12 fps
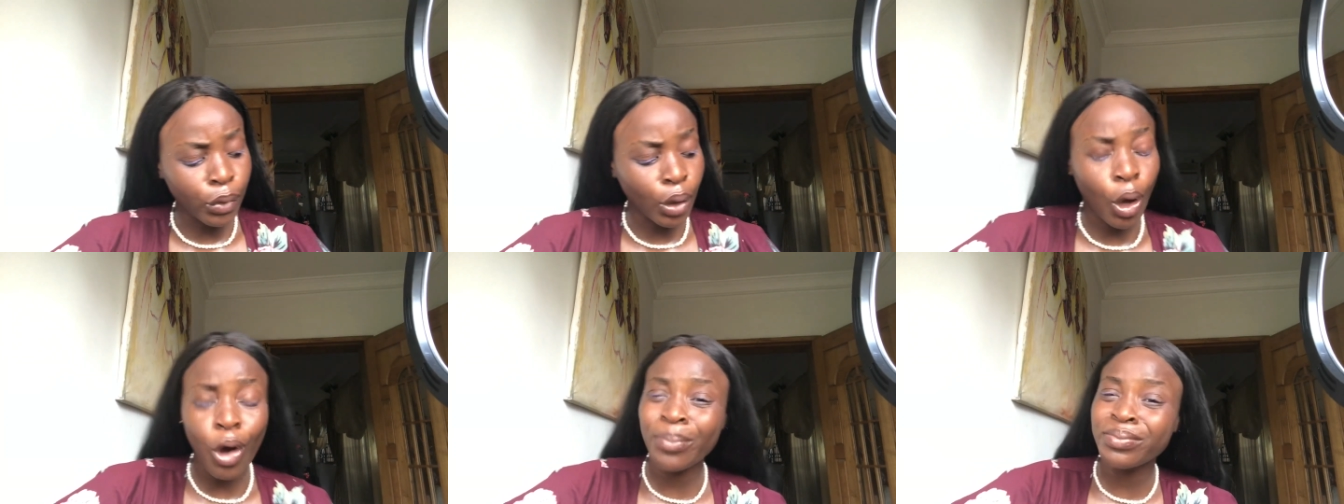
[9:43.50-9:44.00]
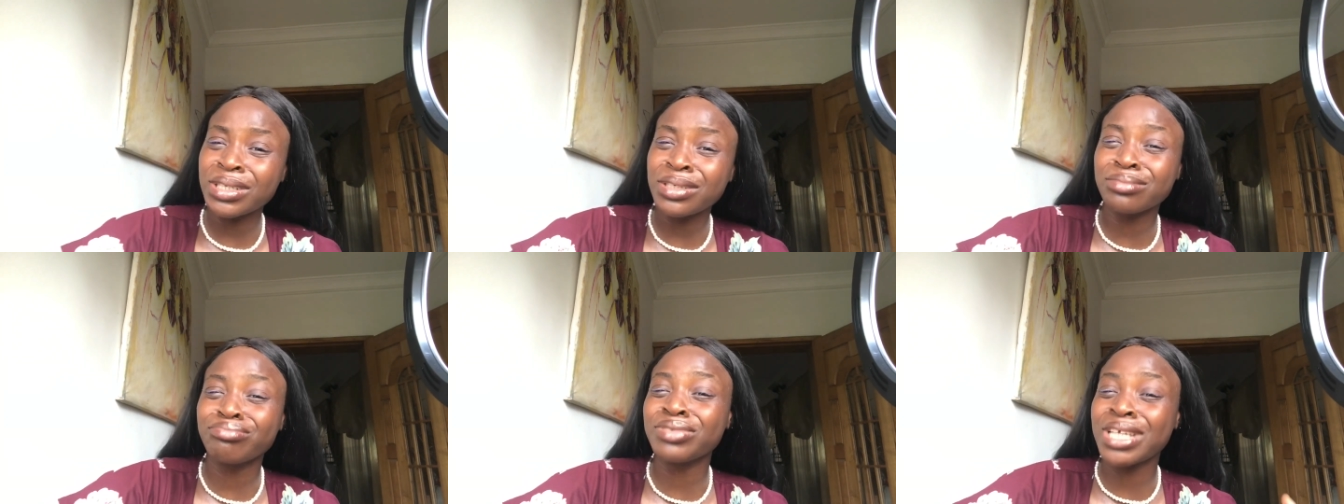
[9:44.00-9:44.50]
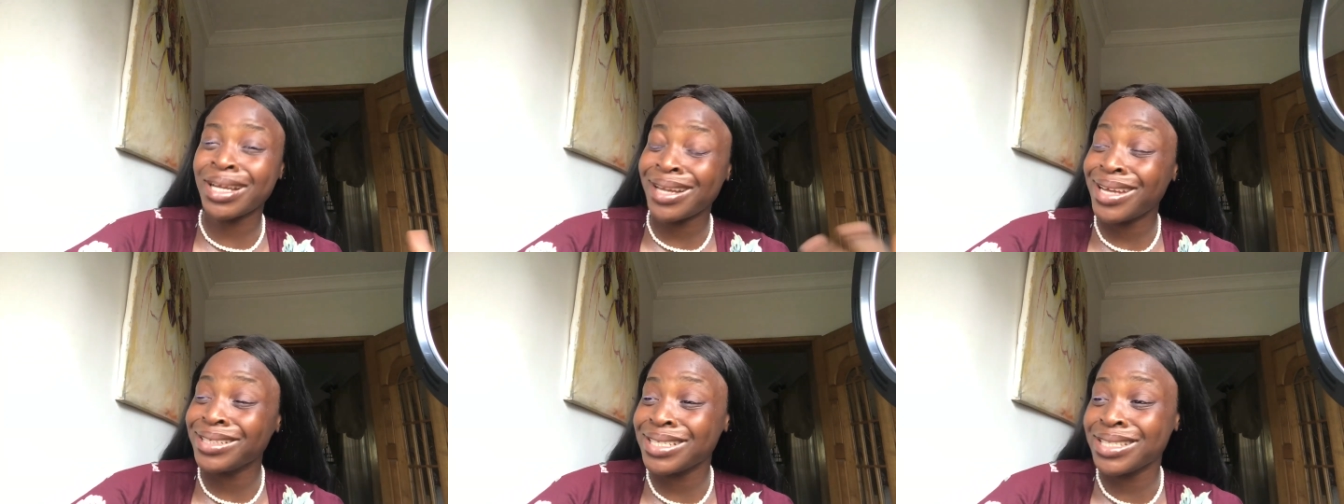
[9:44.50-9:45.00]
company
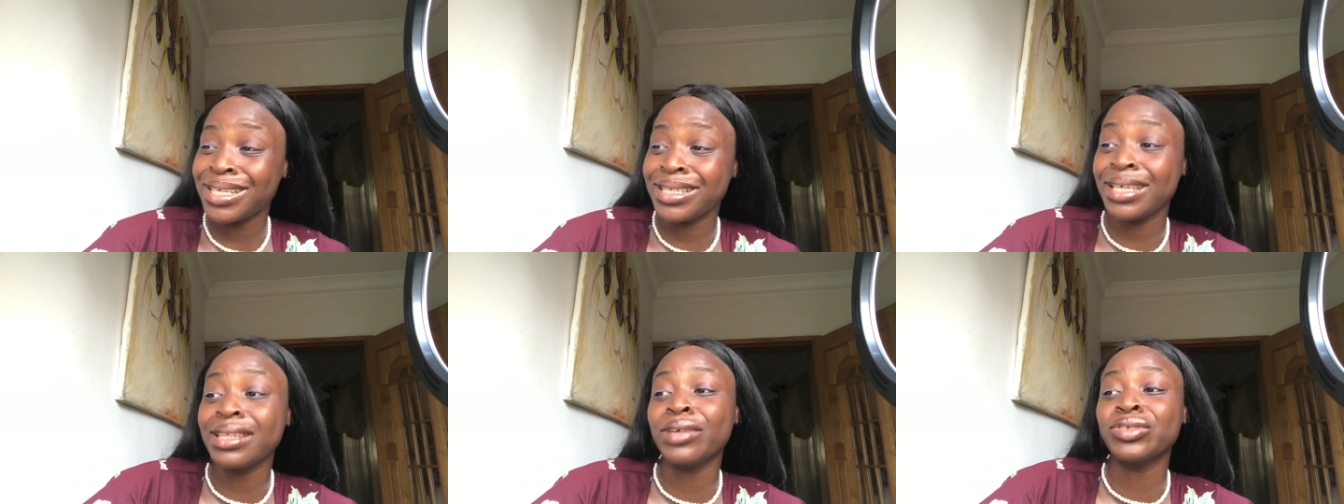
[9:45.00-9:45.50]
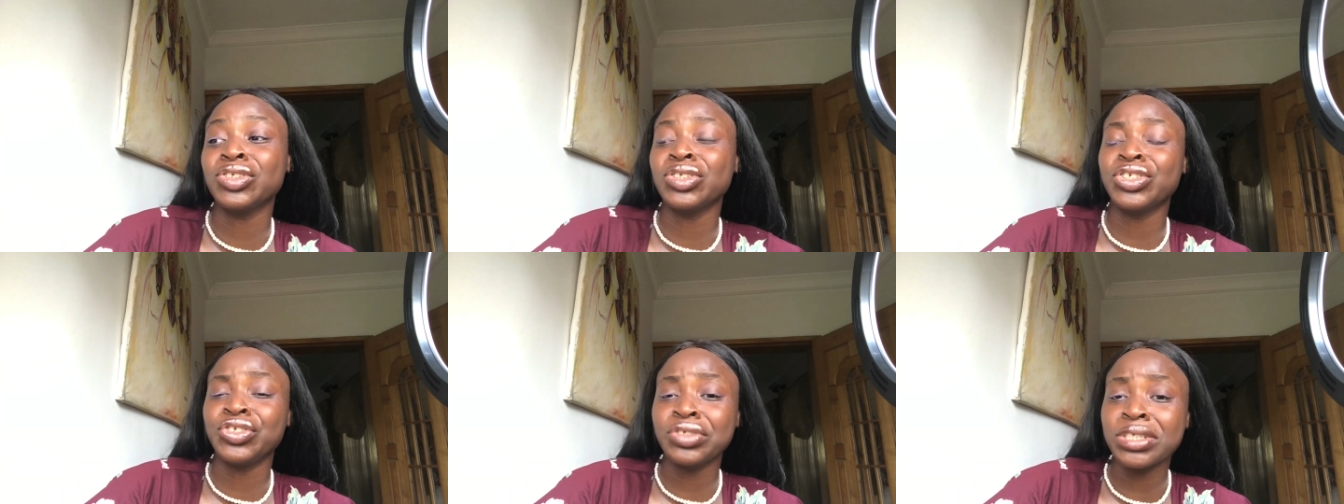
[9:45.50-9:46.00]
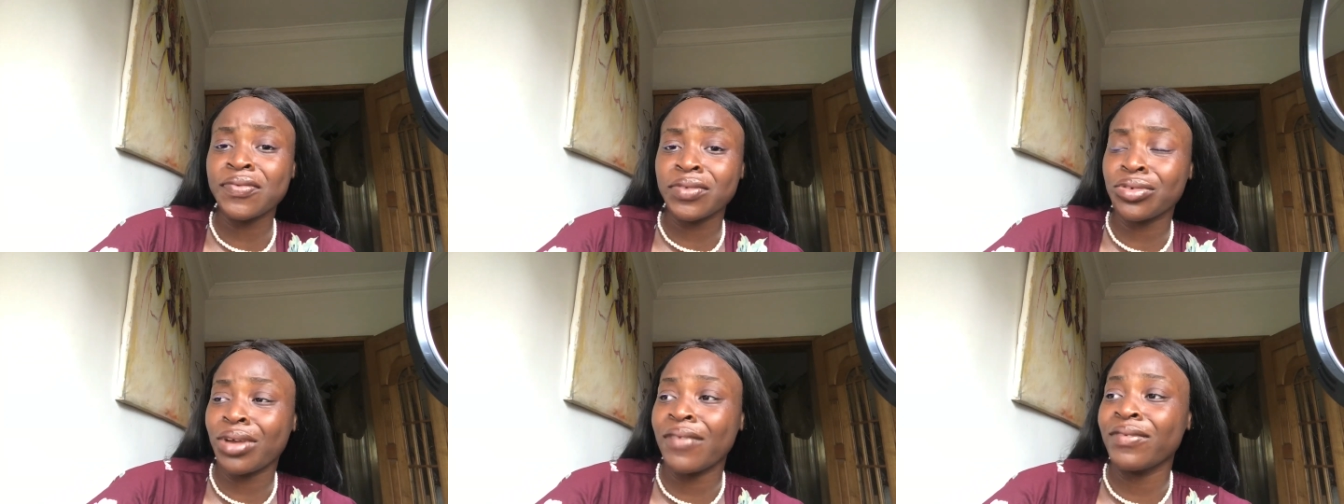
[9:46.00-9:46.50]
clearly stated there was just drinks,
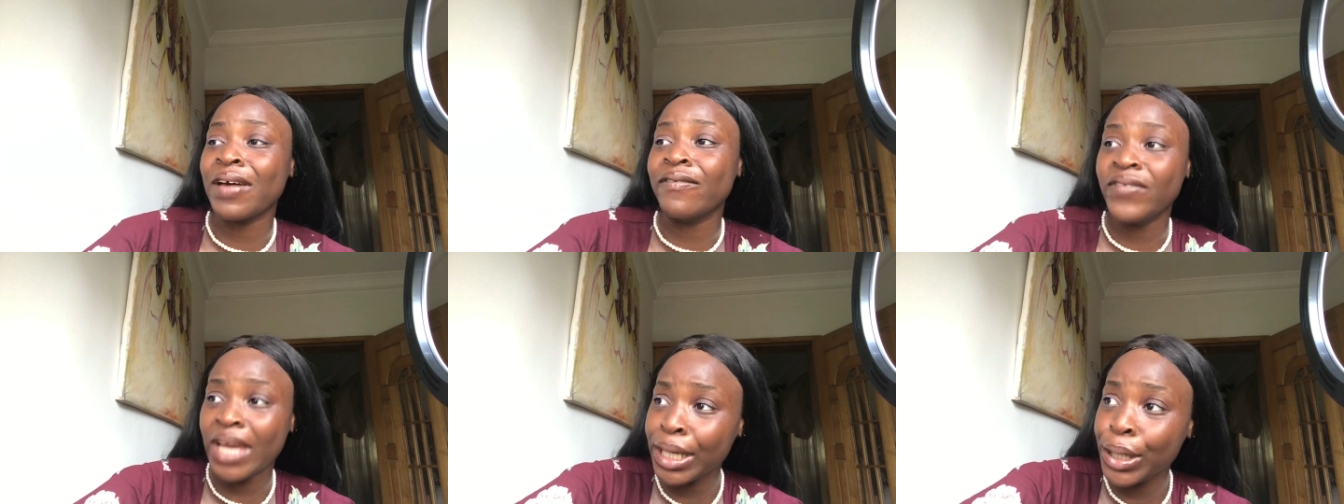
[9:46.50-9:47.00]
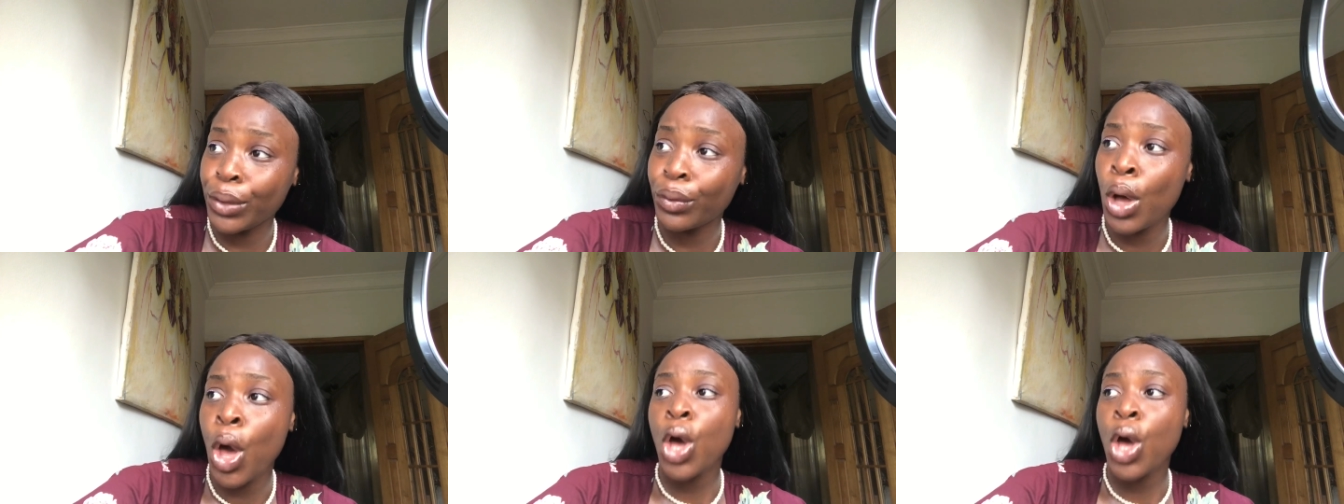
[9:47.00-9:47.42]
photography, and venue.